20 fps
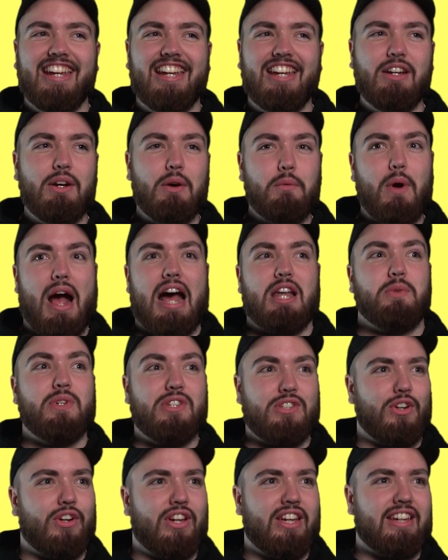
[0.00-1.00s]
he, as we
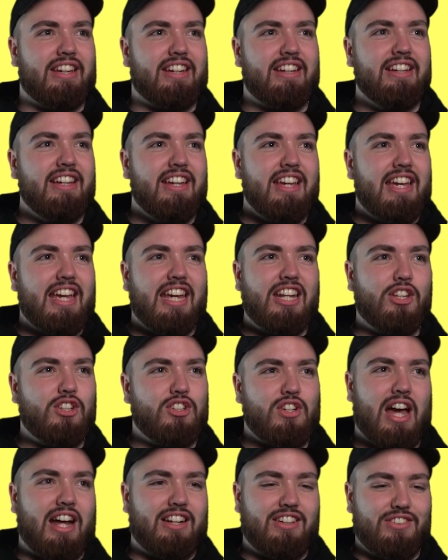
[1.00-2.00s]
saw here, he
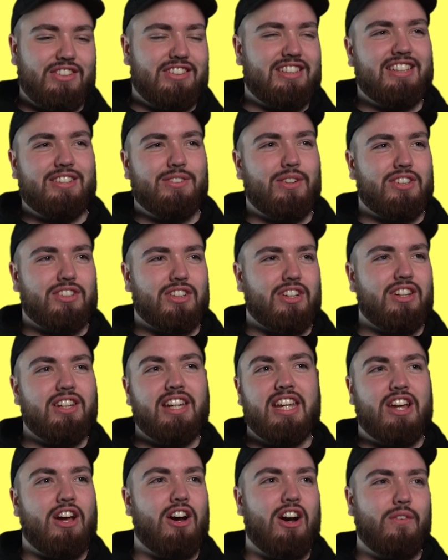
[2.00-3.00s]
doesn't know how to use a
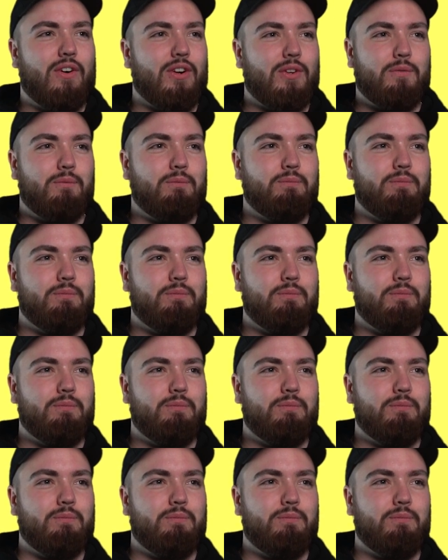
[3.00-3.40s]
dishwasher. He can't wash